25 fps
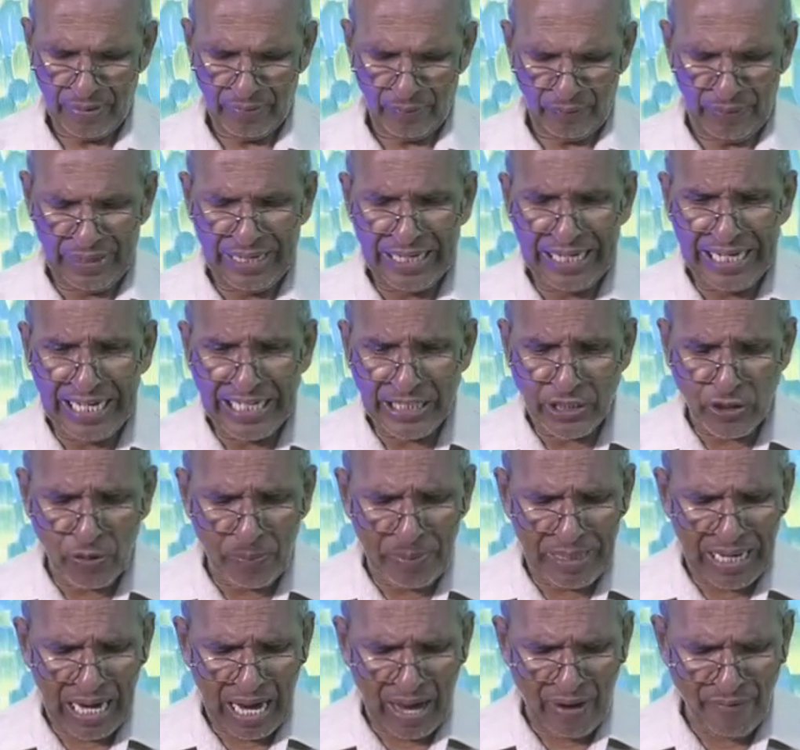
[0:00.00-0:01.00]
We need to
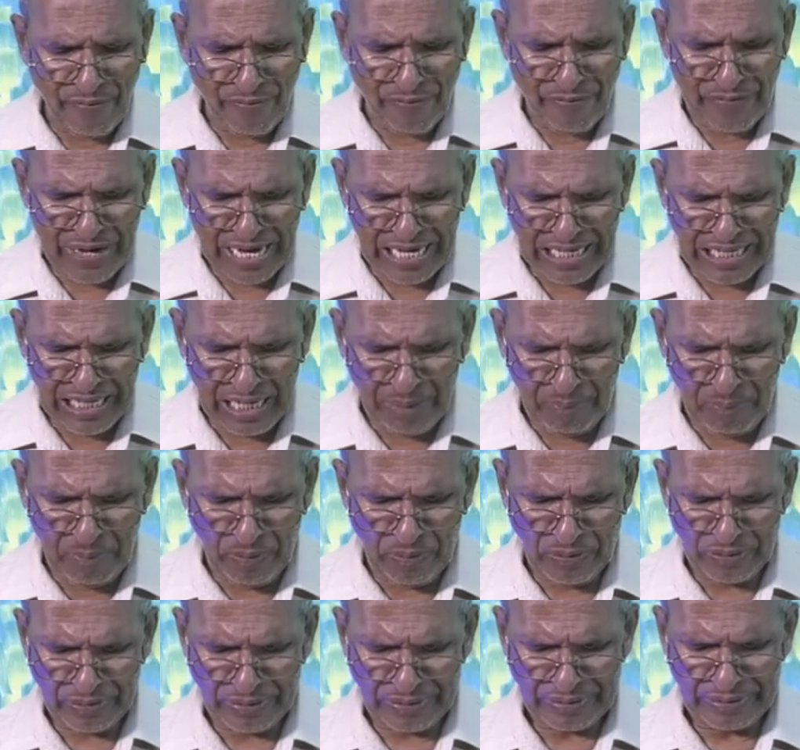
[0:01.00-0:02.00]
be
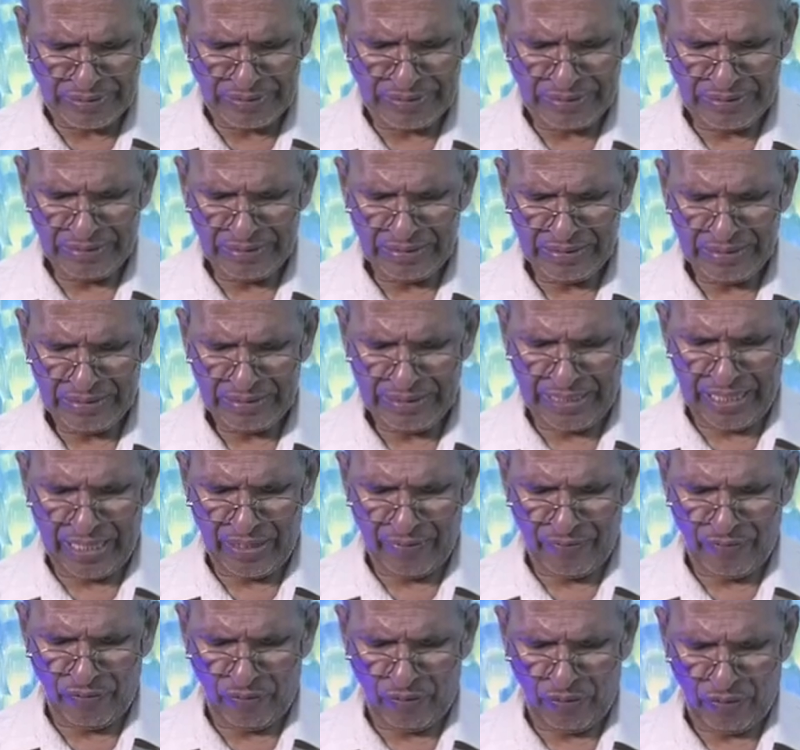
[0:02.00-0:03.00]
available,
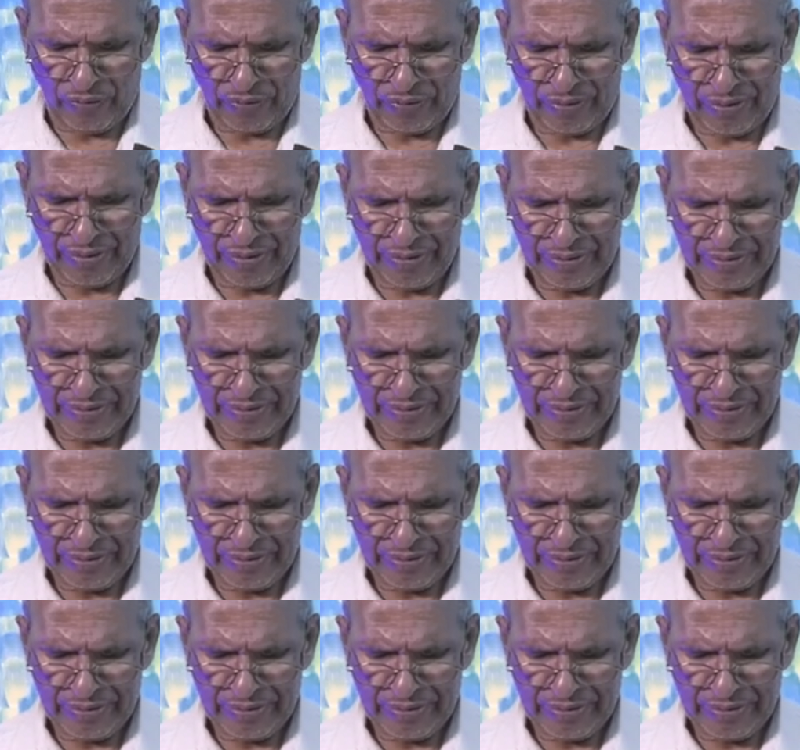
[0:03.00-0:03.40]
therefore.